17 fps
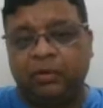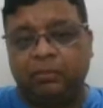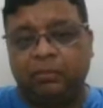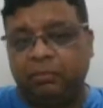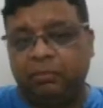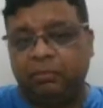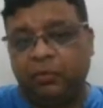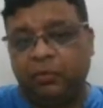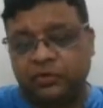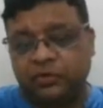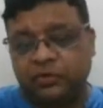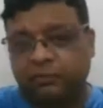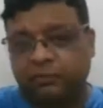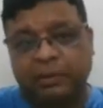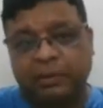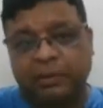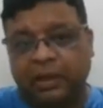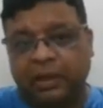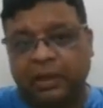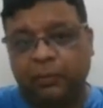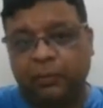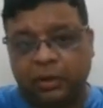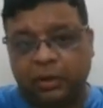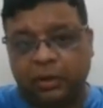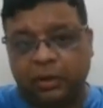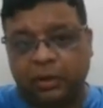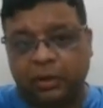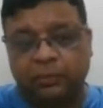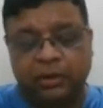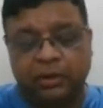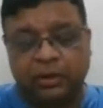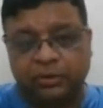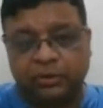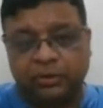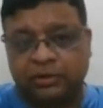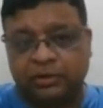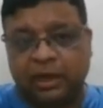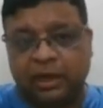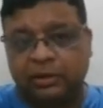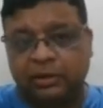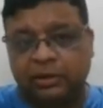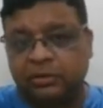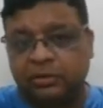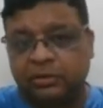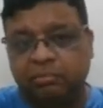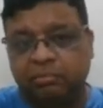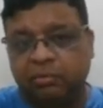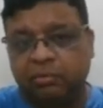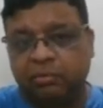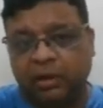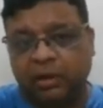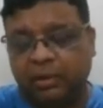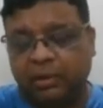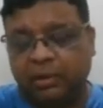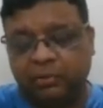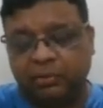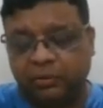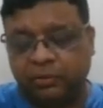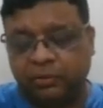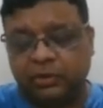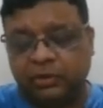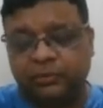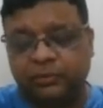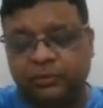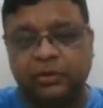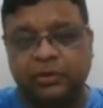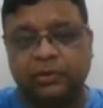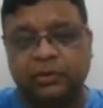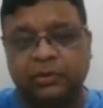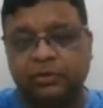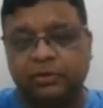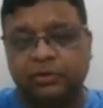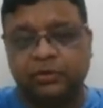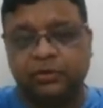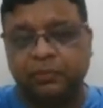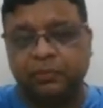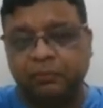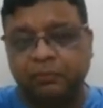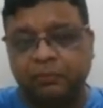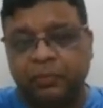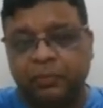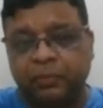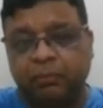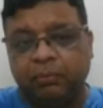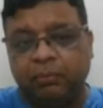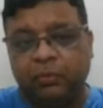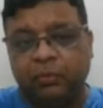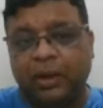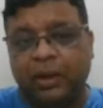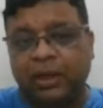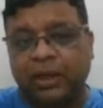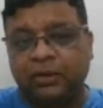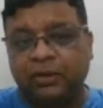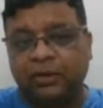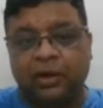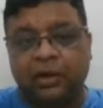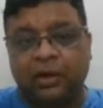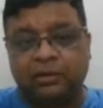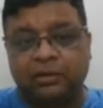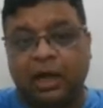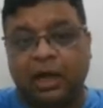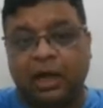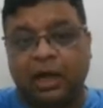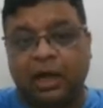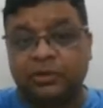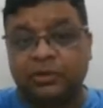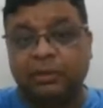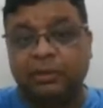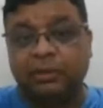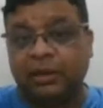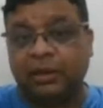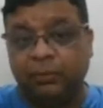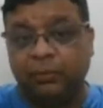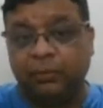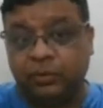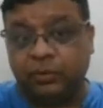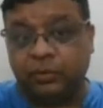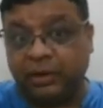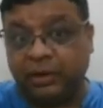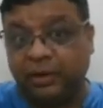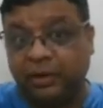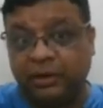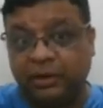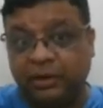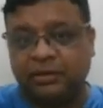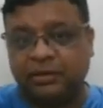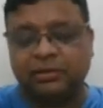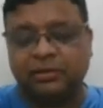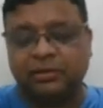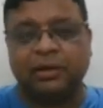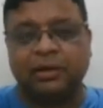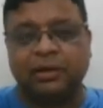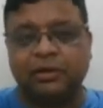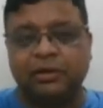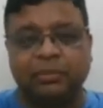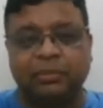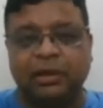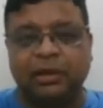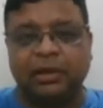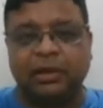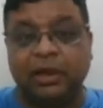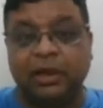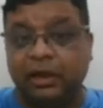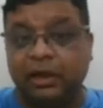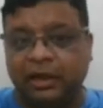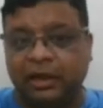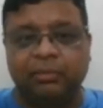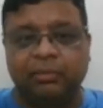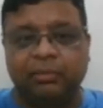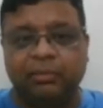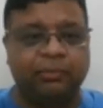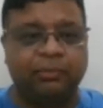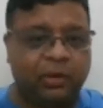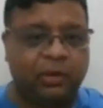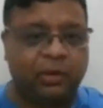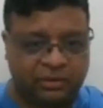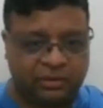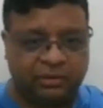Most of people I worked with were Jewish scientists. One of my closest friends were Jews. But one guy thought I'm Muslim and he was being very racist against me, and I didn't tell him I'm not.